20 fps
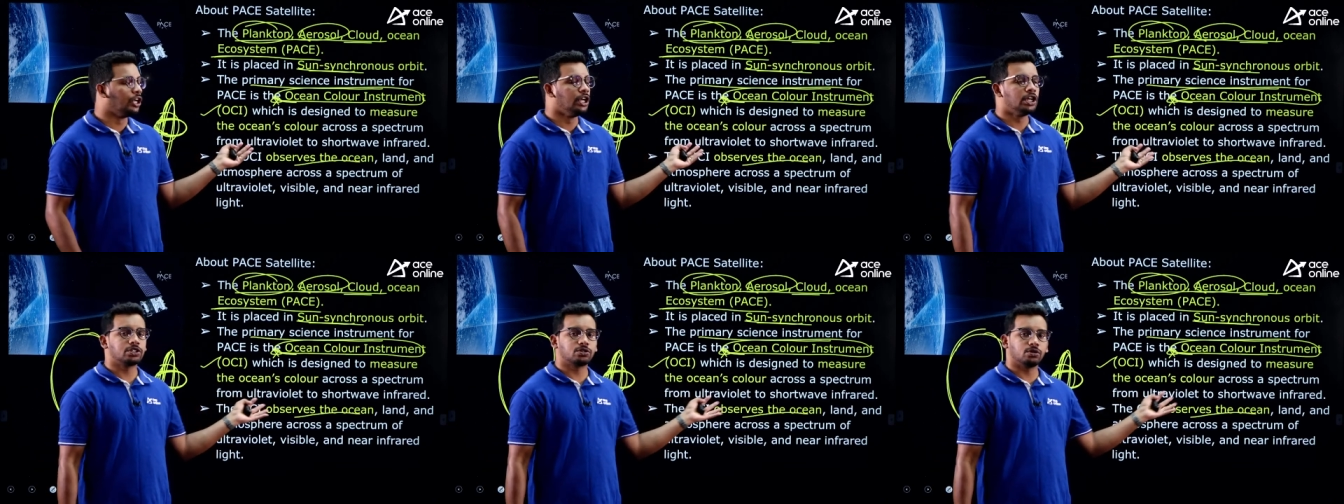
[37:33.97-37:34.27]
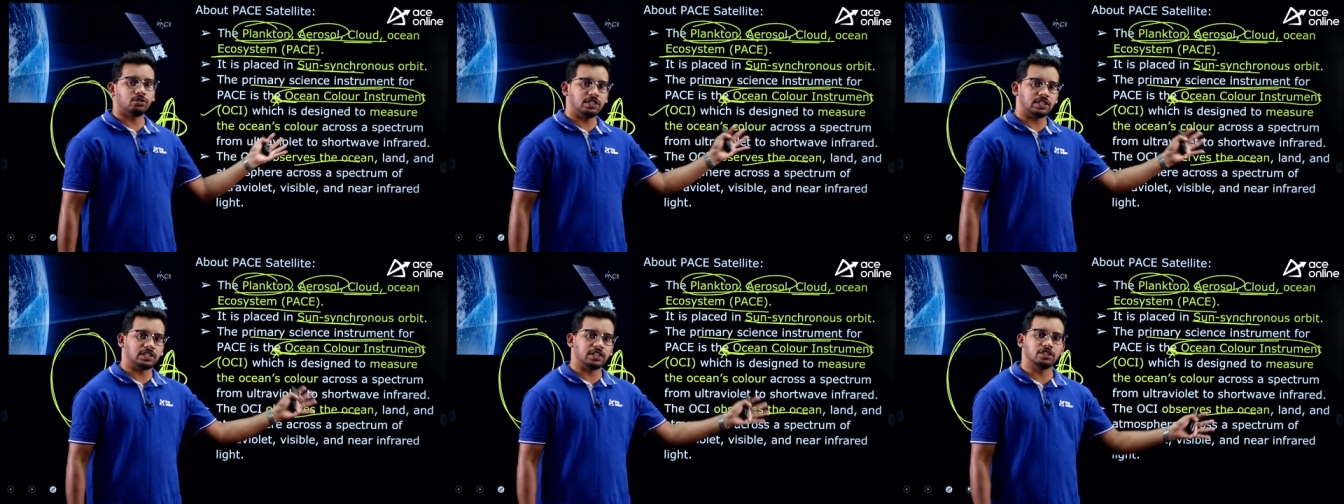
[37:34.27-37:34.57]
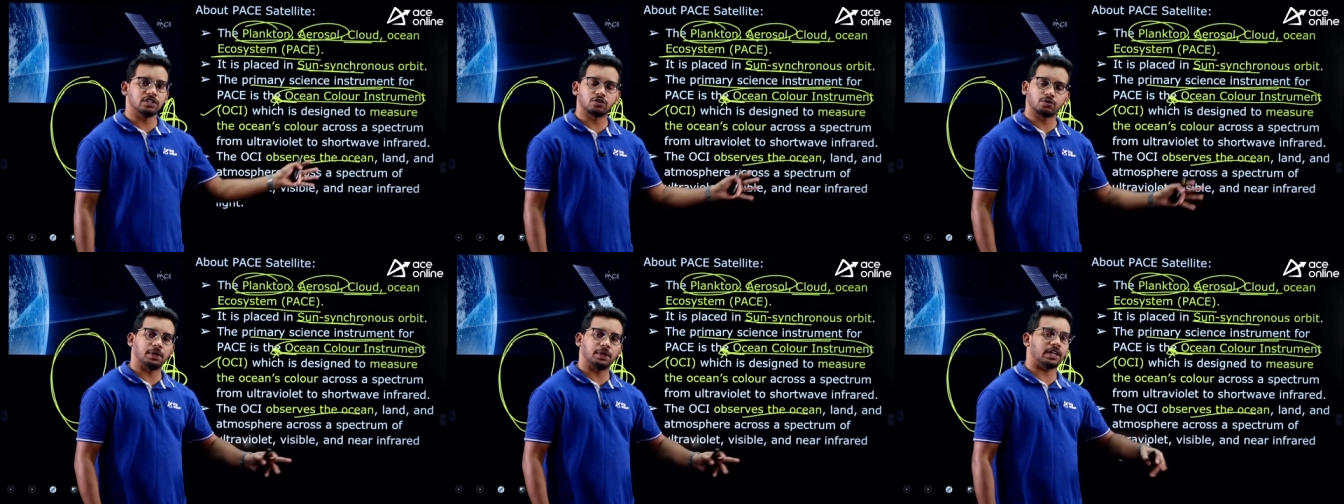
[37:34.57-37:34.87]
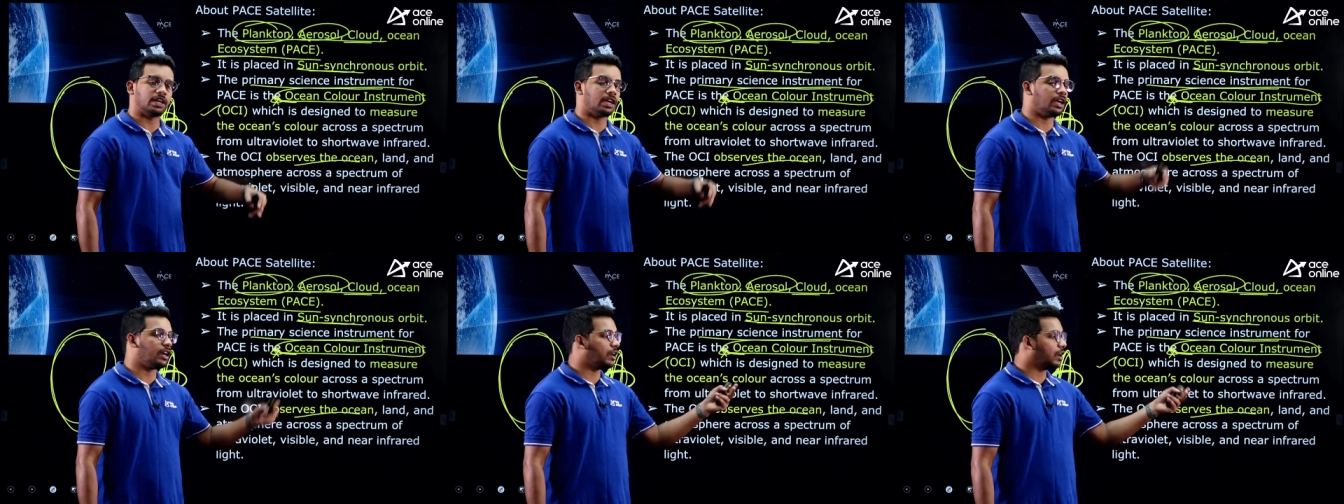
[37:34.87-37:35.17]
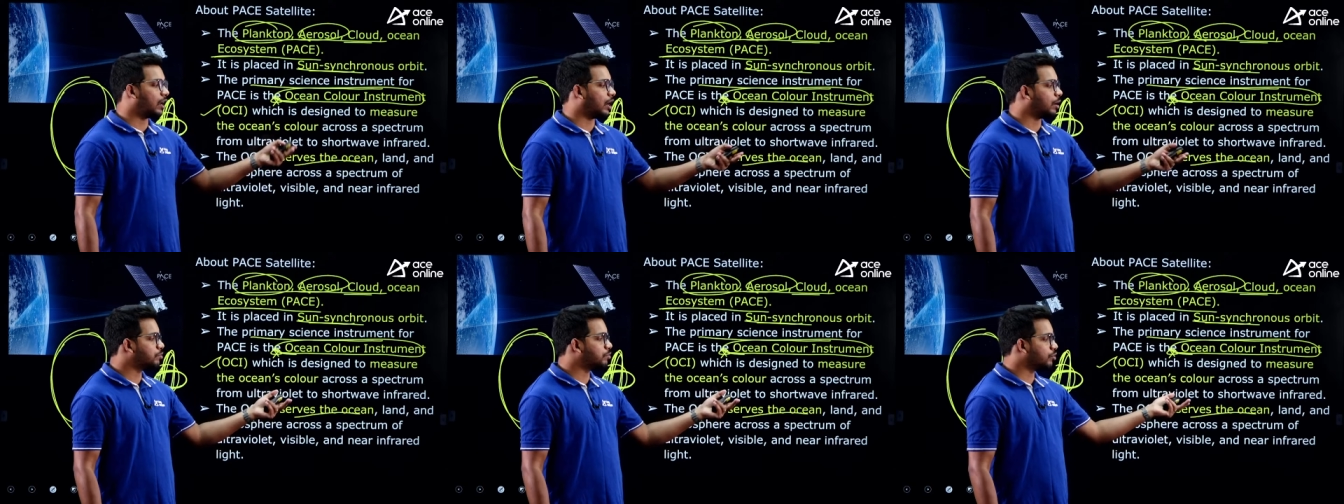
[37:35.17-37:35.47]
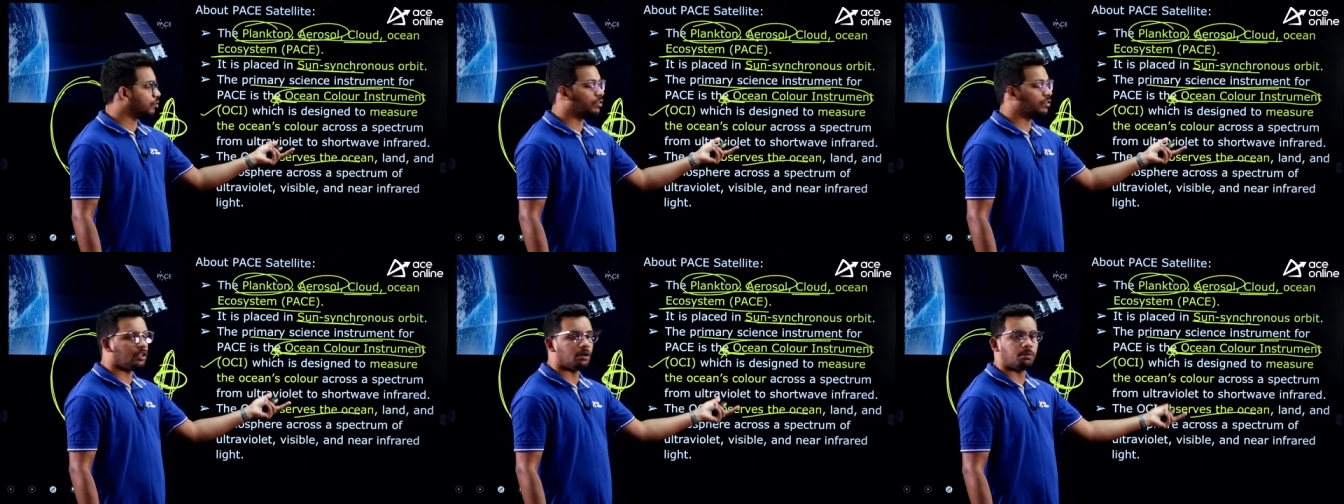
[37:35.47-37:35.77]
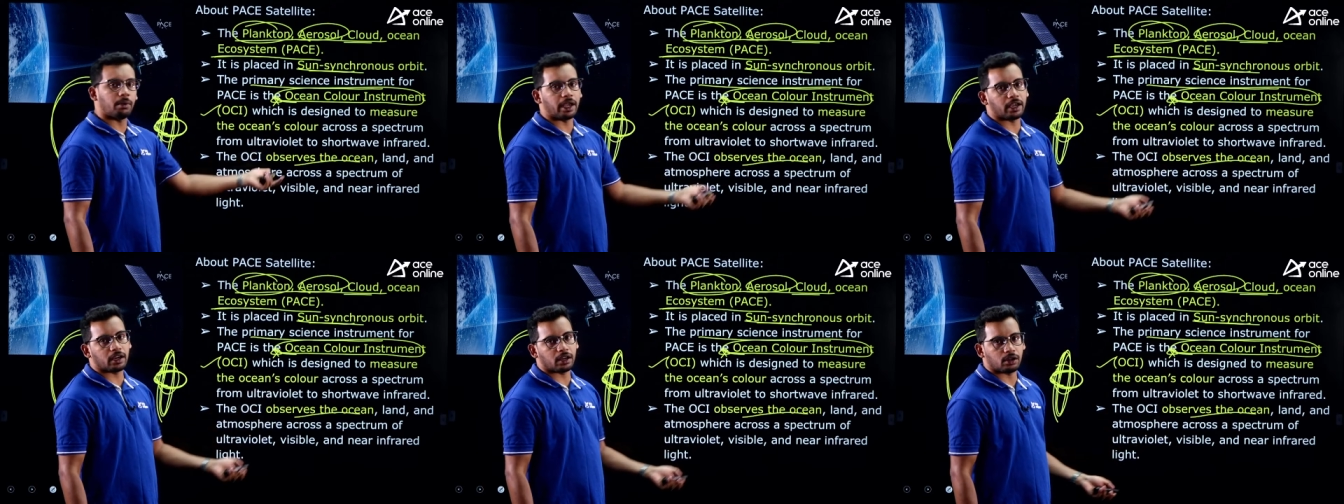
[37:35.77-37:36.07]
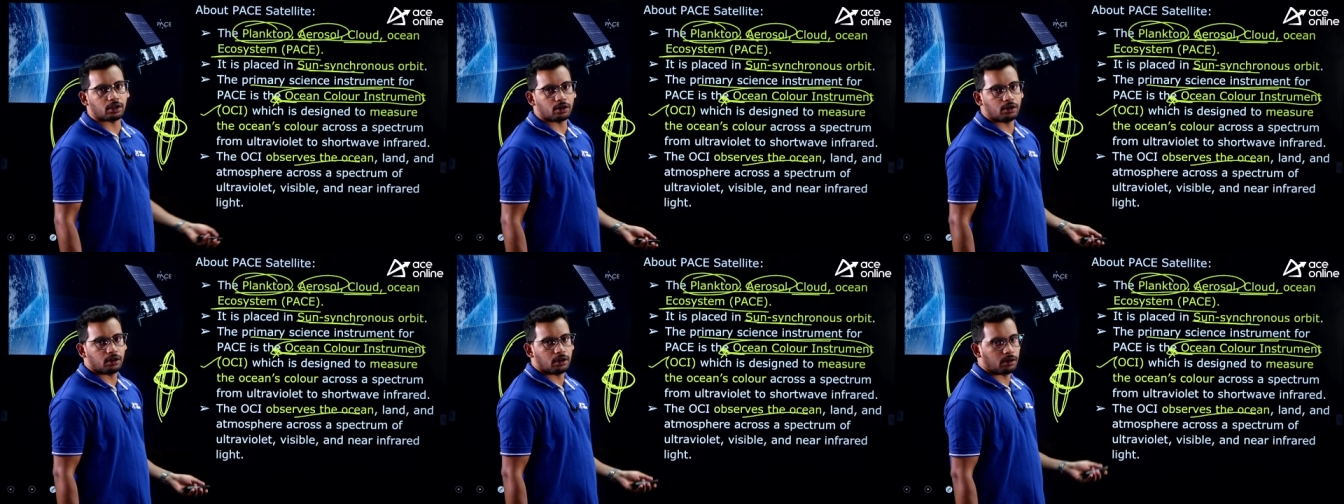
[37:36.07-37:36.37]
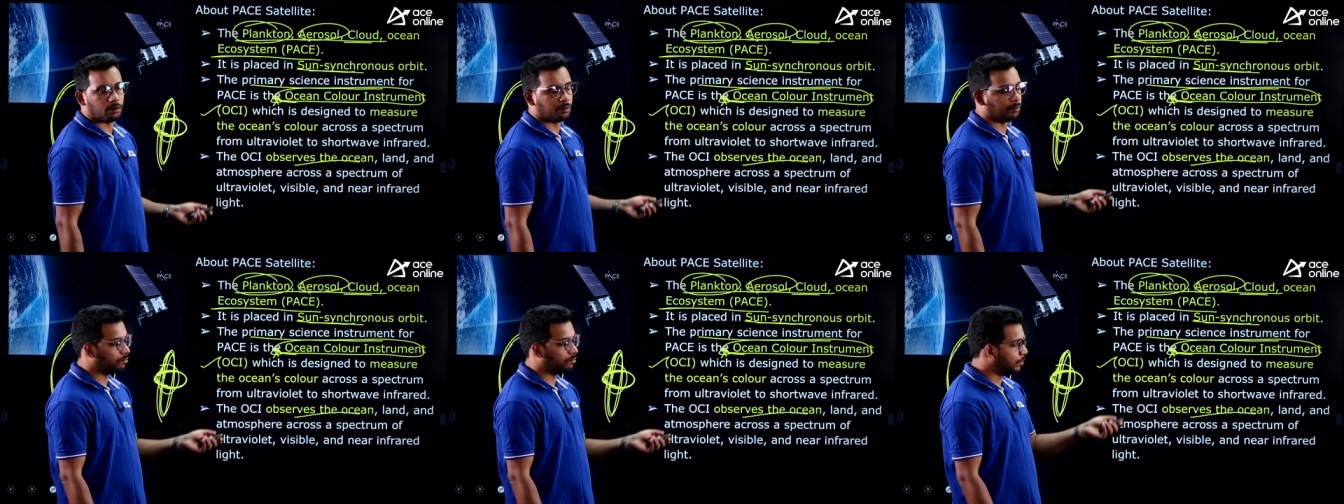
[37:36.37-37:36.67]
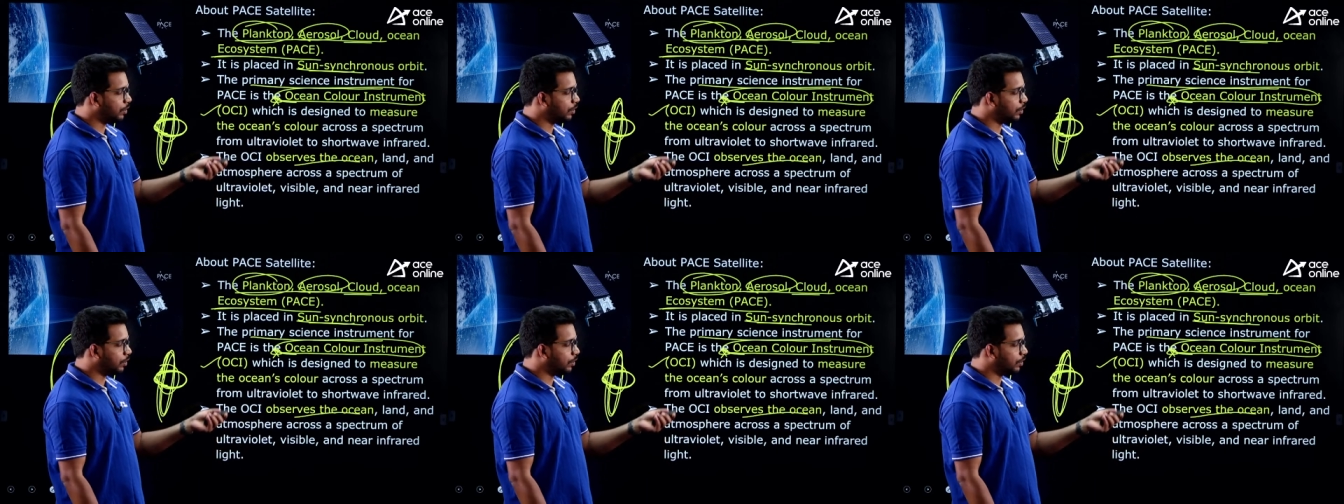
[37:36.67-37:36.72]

So, this instrument can observe in the micro, uh,